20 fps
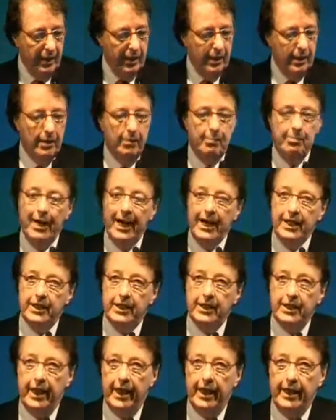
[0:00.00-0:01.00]
PET
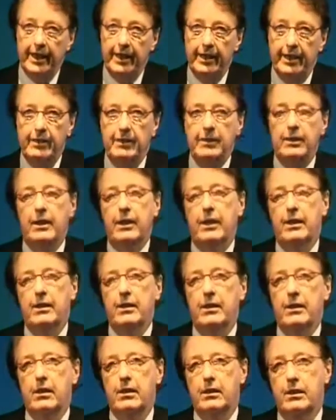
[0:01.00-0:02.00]
scanning
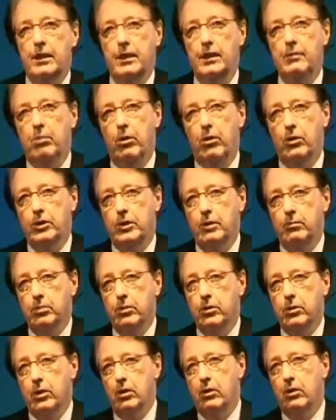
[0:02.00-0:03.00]
in the Bologna
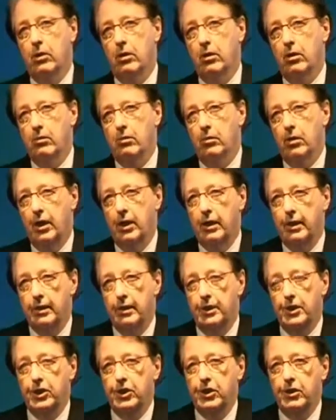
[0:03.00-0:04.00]
protocol,
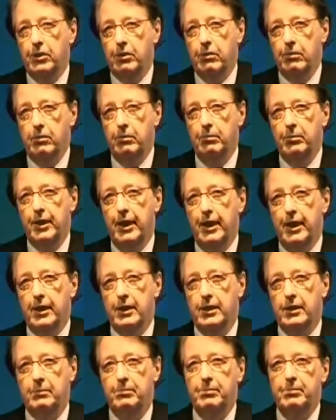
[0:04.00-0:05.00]
and this is the group that
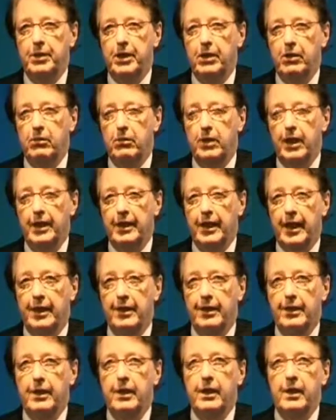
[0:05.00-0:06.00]
has been looking
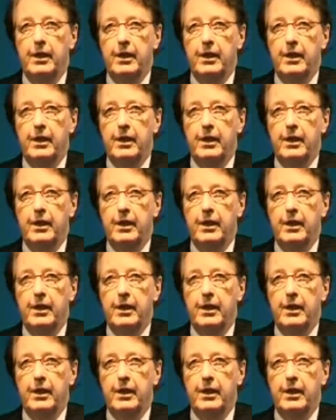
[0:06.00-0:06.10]
at